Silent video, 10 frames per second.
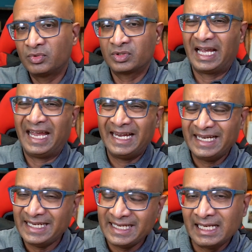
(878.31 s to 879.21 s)
Those are
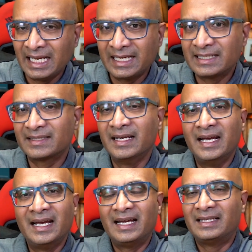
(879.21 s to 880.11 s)
LED lights
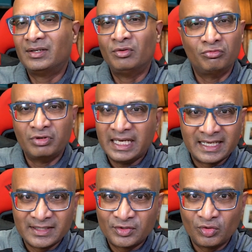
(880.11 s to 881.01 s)
and they don't really
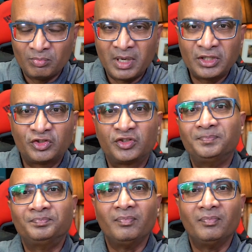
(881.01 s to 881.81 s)
consume much.